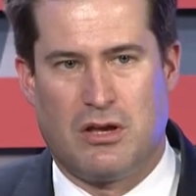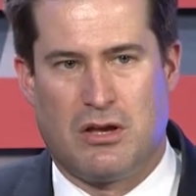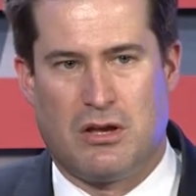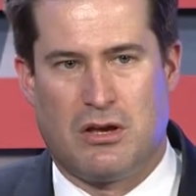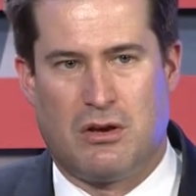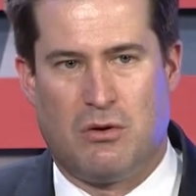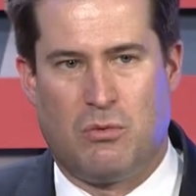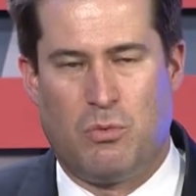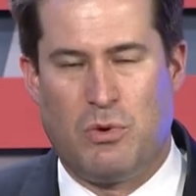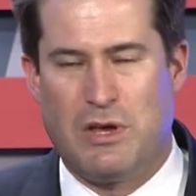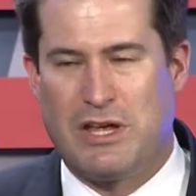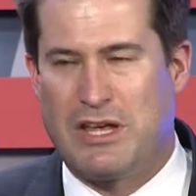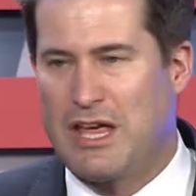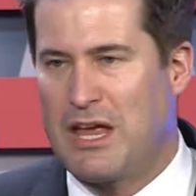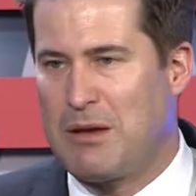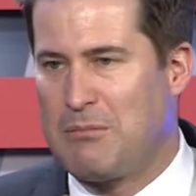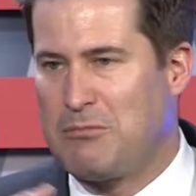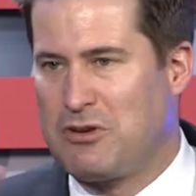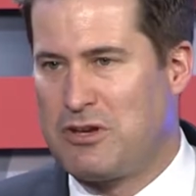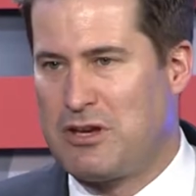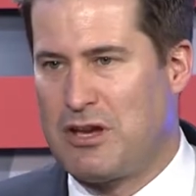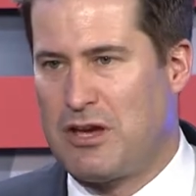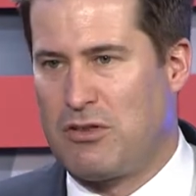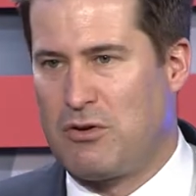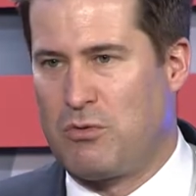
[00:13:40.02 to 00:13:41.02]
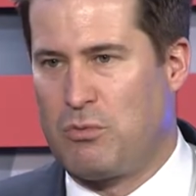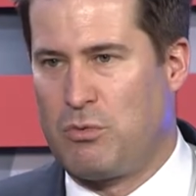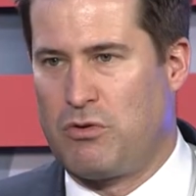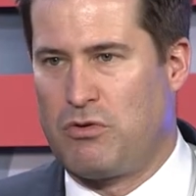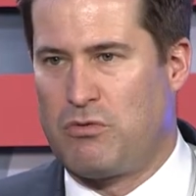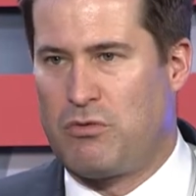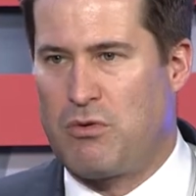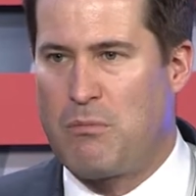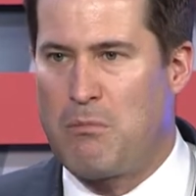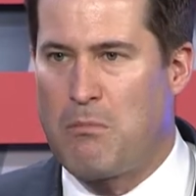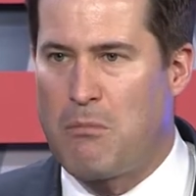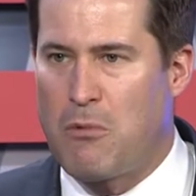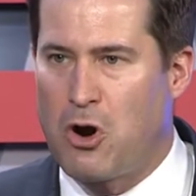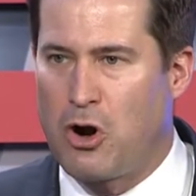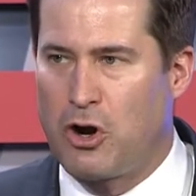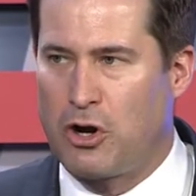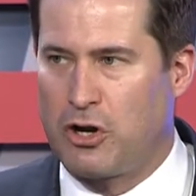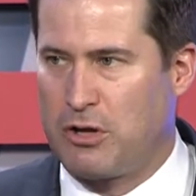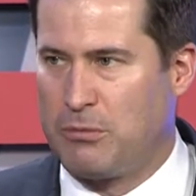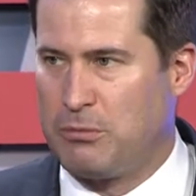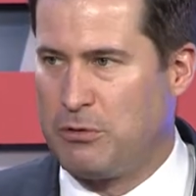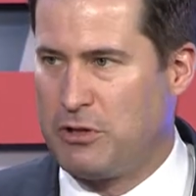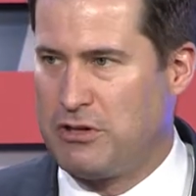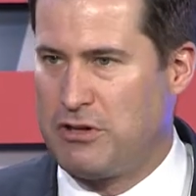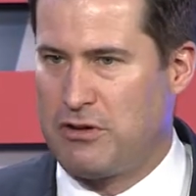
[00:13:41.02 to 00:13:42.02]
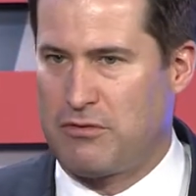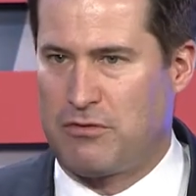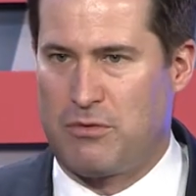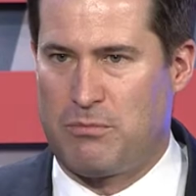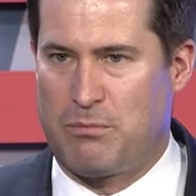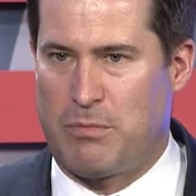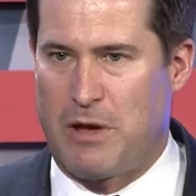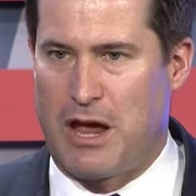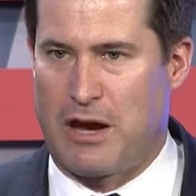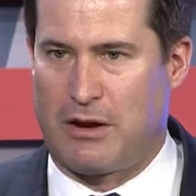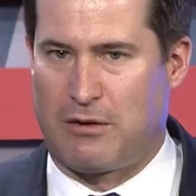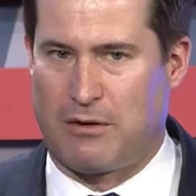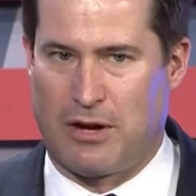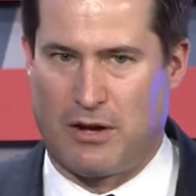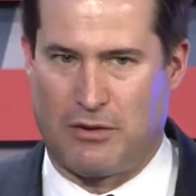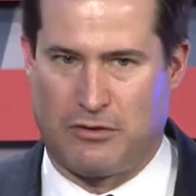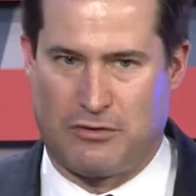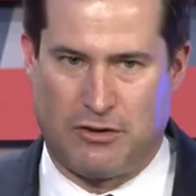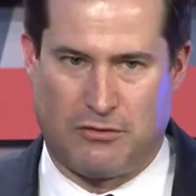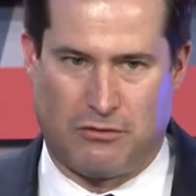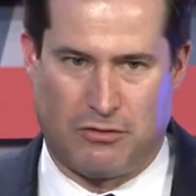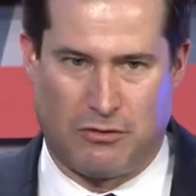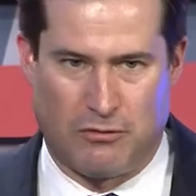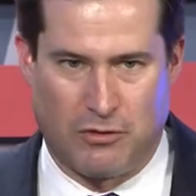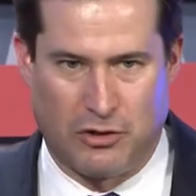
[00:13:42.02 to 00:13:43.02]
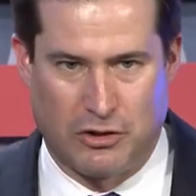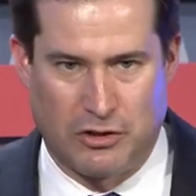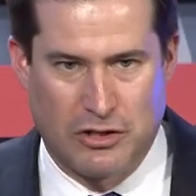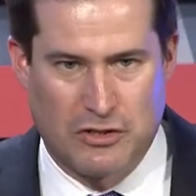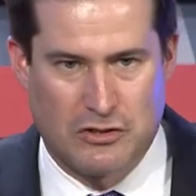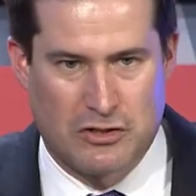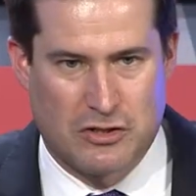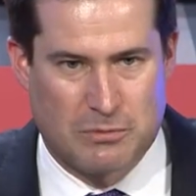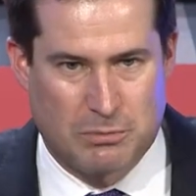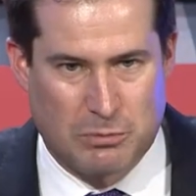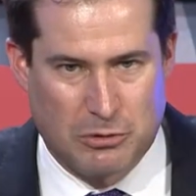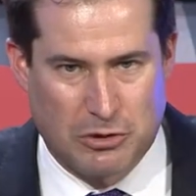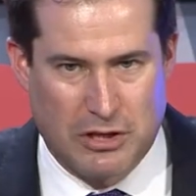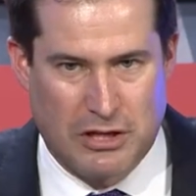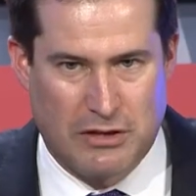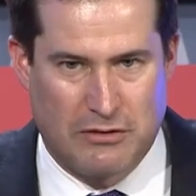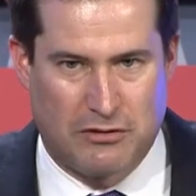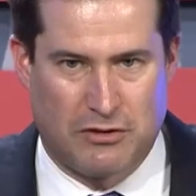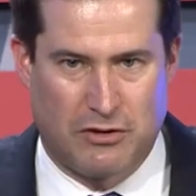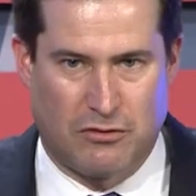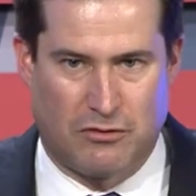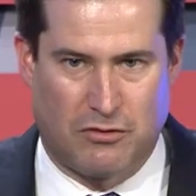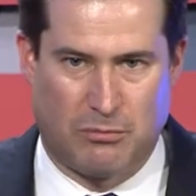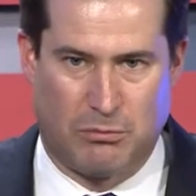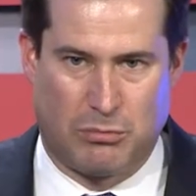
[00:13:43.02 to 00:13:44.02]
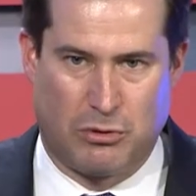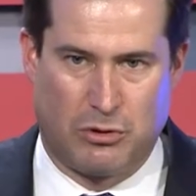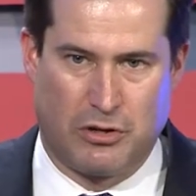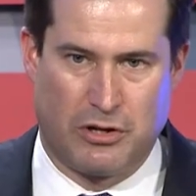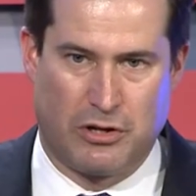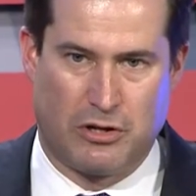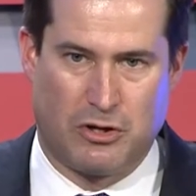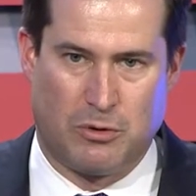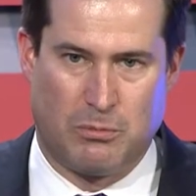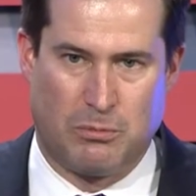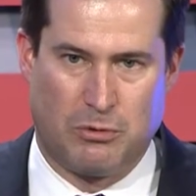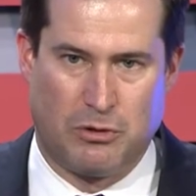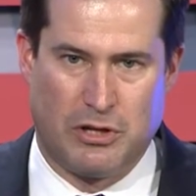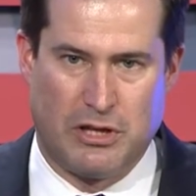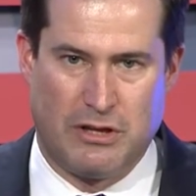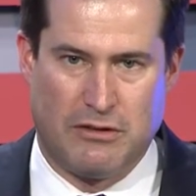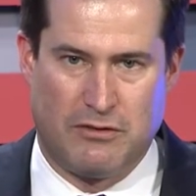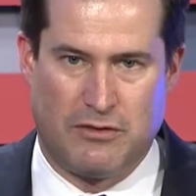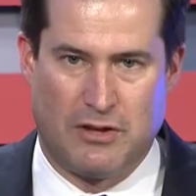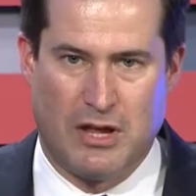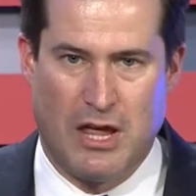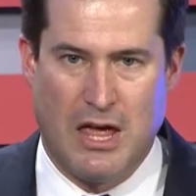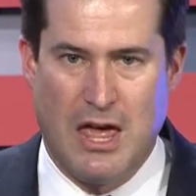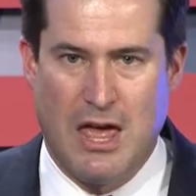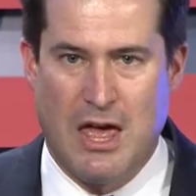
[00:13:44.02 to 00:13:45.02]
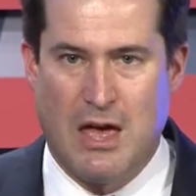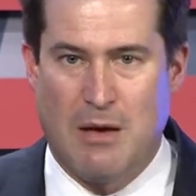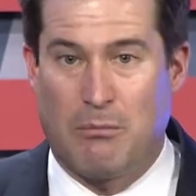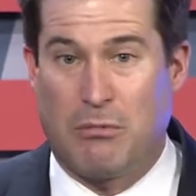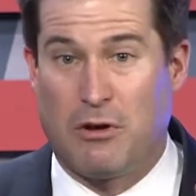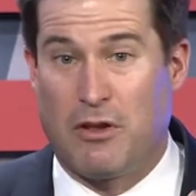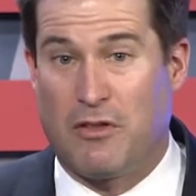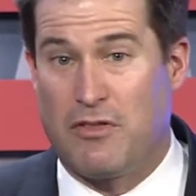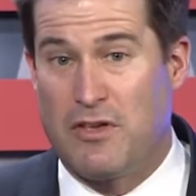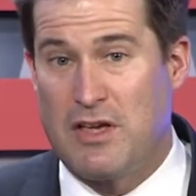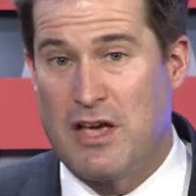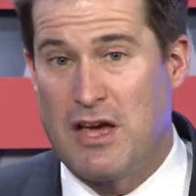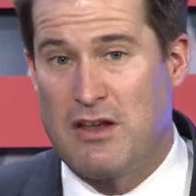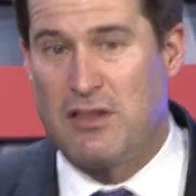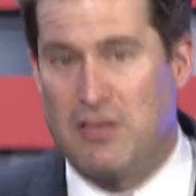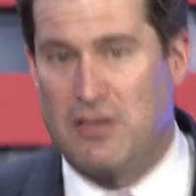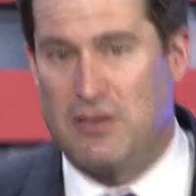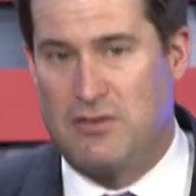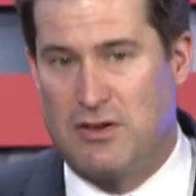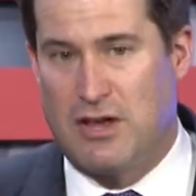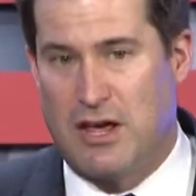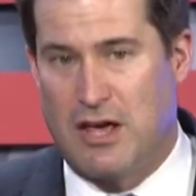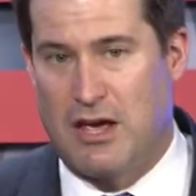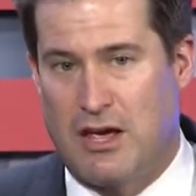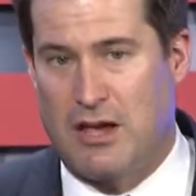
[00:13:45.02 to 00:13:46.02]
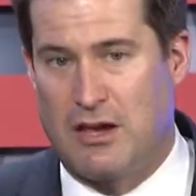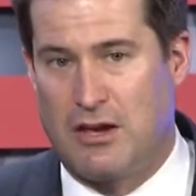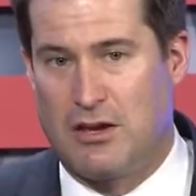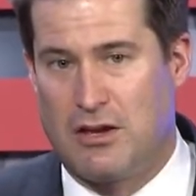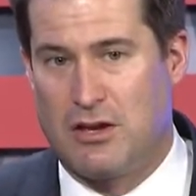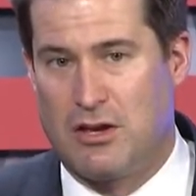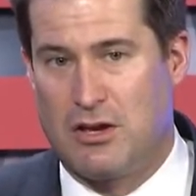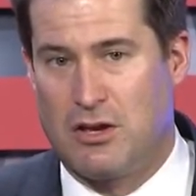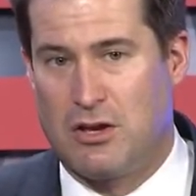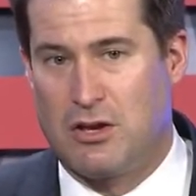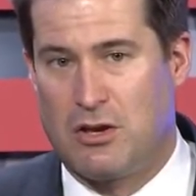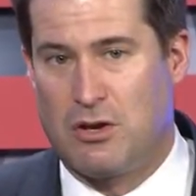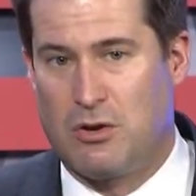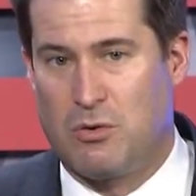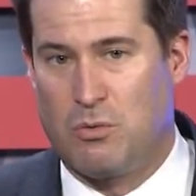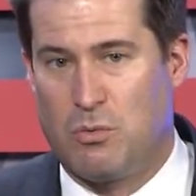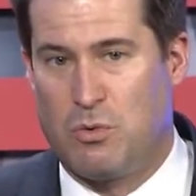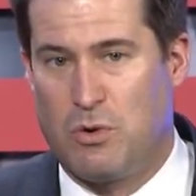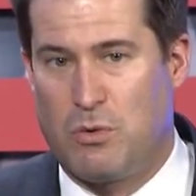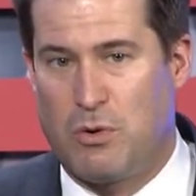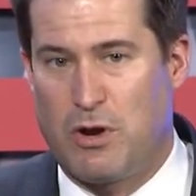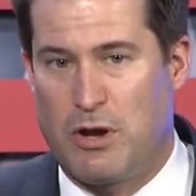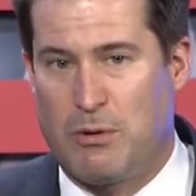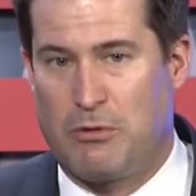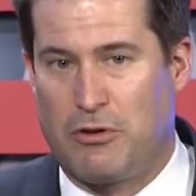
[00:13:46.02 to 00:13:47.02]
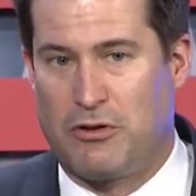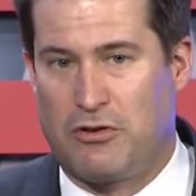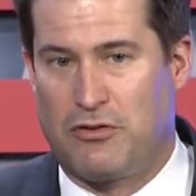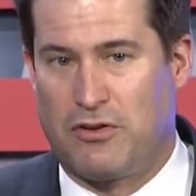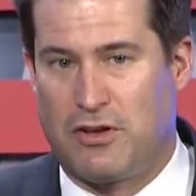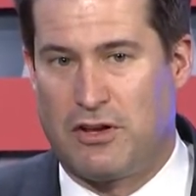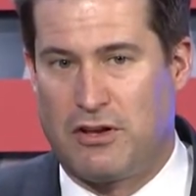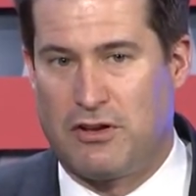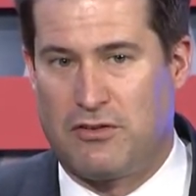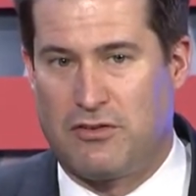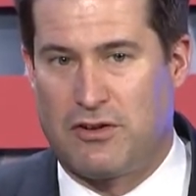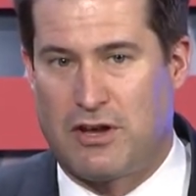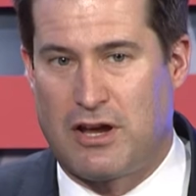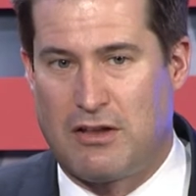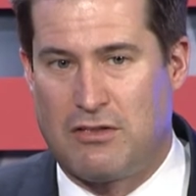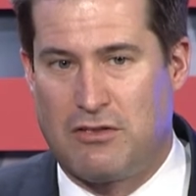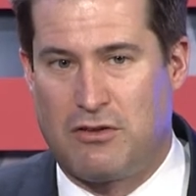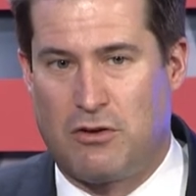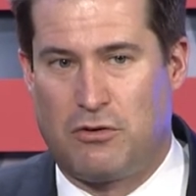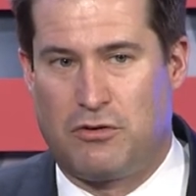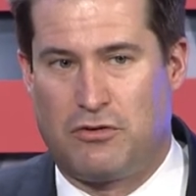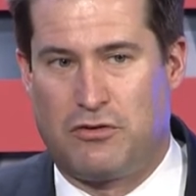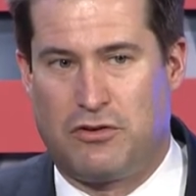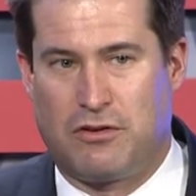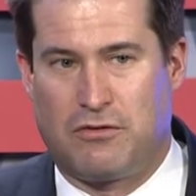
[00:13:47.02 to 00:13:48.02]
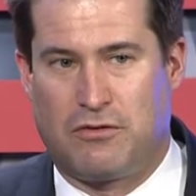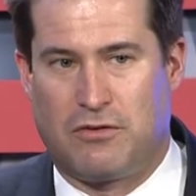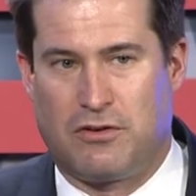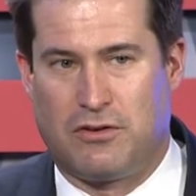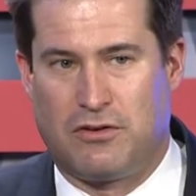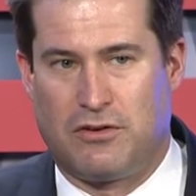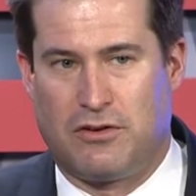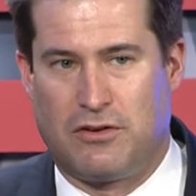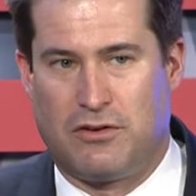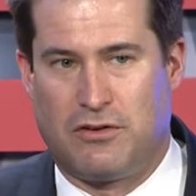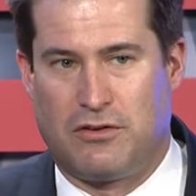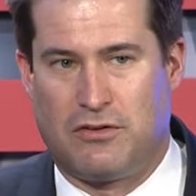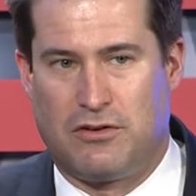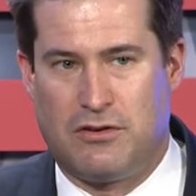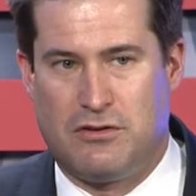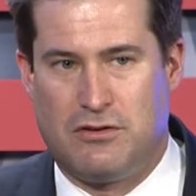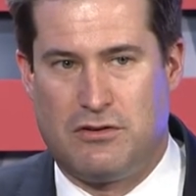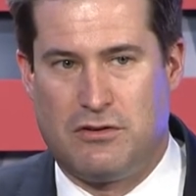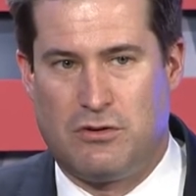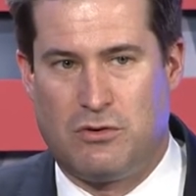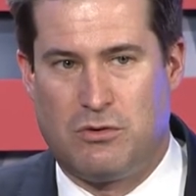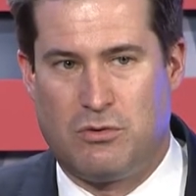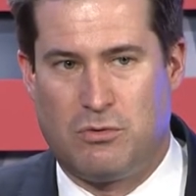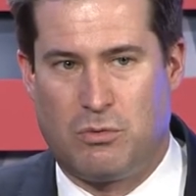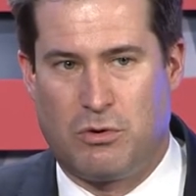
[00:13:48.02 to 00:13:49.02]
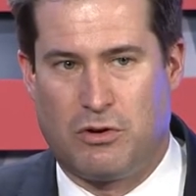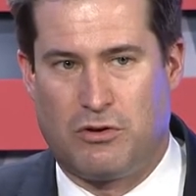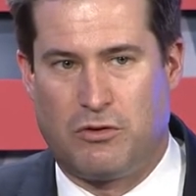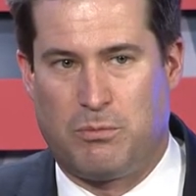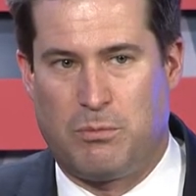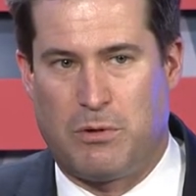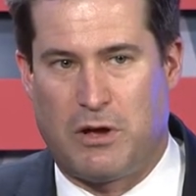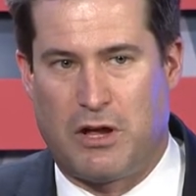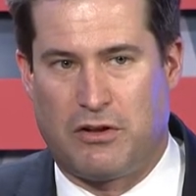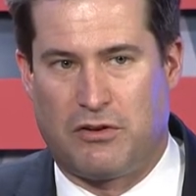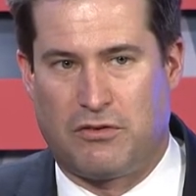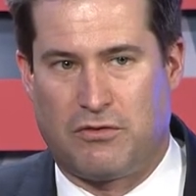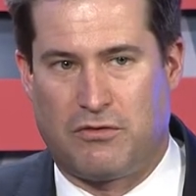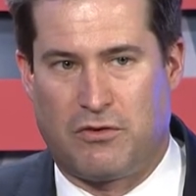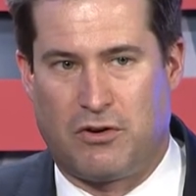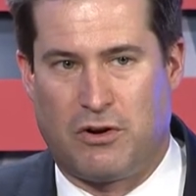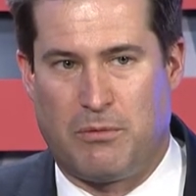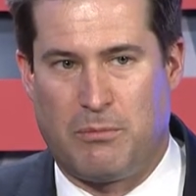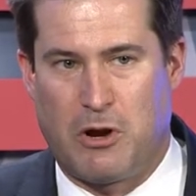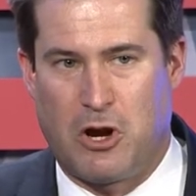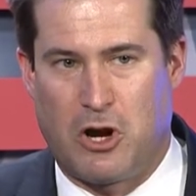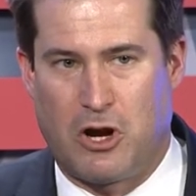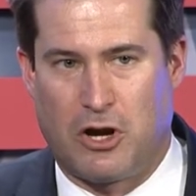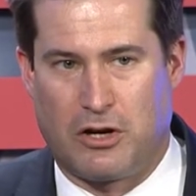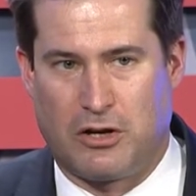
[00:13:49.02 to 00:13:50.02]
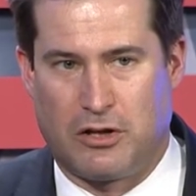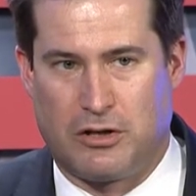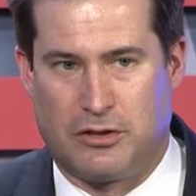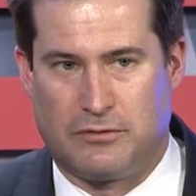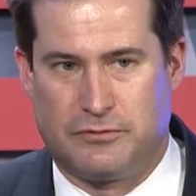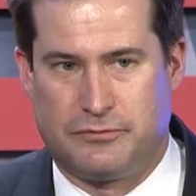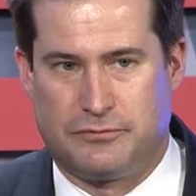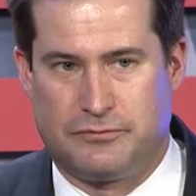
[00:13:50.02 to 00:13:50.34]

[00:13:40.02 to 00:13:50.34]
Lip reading: We came together with remarkably different backgrounds, different religious beliefs, different political beliefs, but at the end of the day, we were able to set aside those differences to do what's best for America.